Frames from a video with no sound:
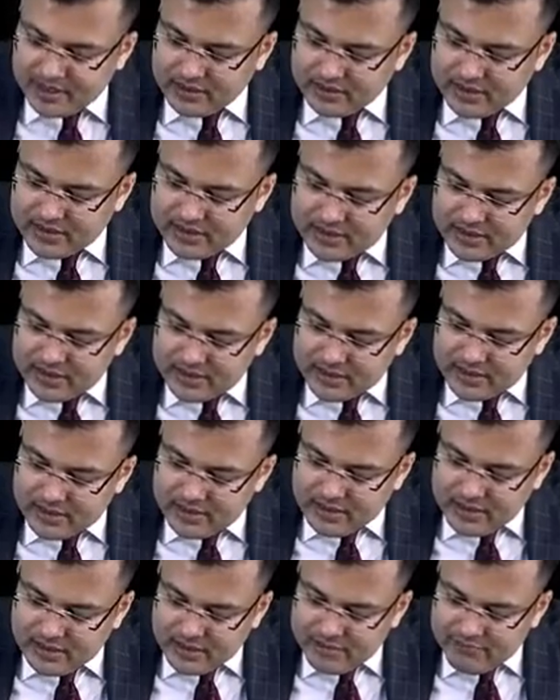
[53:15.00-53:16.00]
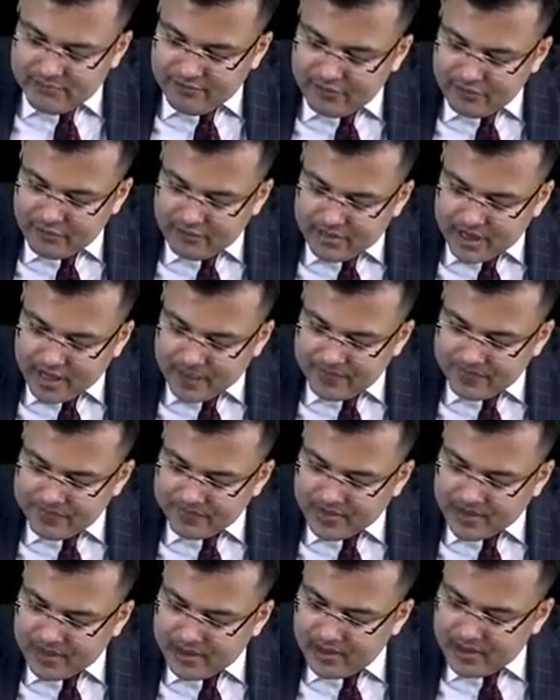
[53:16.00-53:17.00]
This is lymphoma.
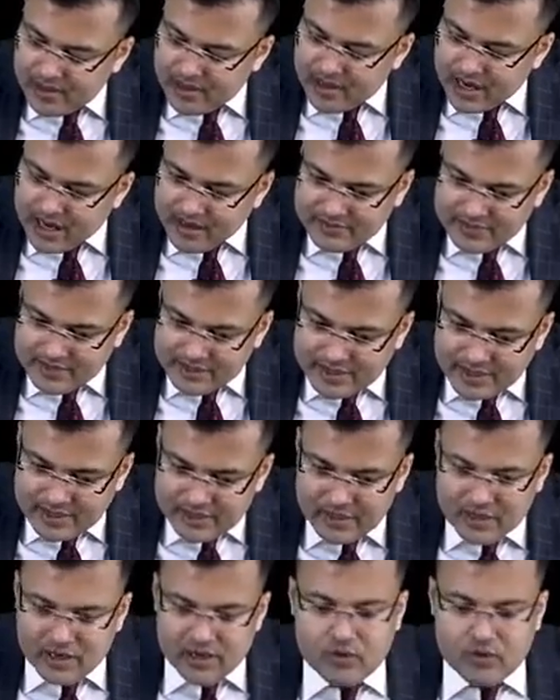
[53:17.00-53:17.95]
After that,